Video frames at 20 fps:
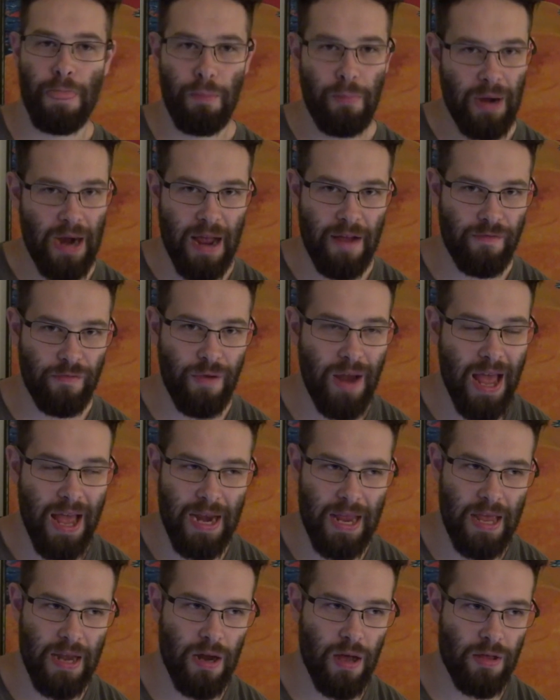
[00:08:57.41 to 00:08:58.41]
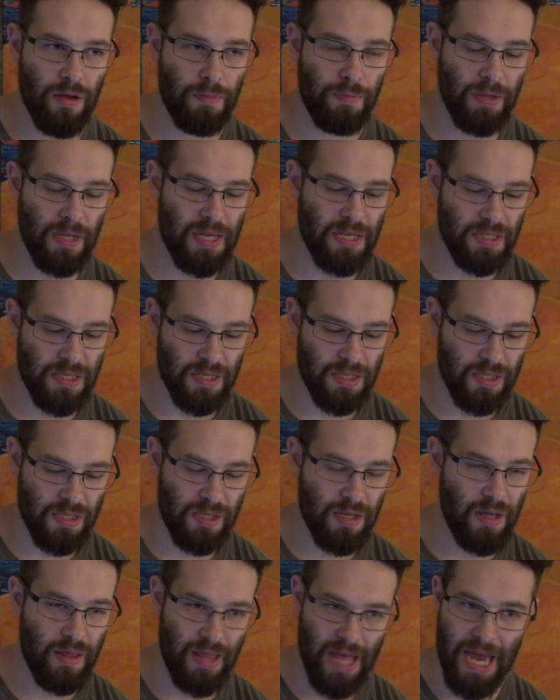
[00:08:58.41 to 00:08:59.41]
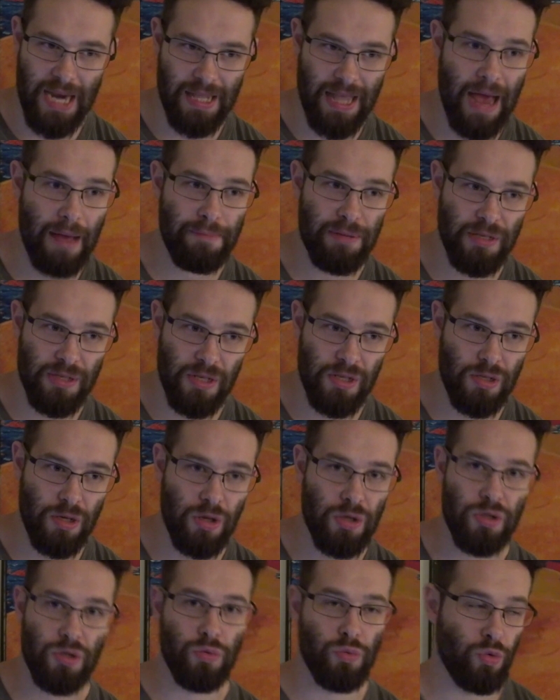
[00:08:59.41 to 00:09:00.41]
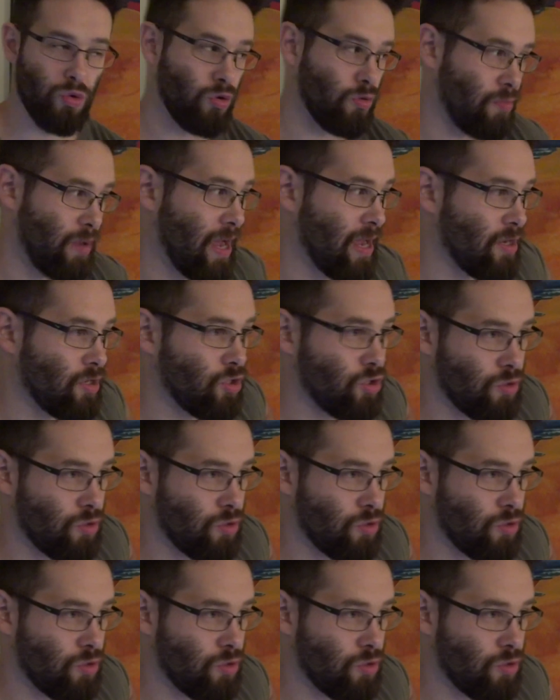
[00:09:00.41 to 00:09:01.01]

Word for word: but I've read in other places that lapis is also ruled by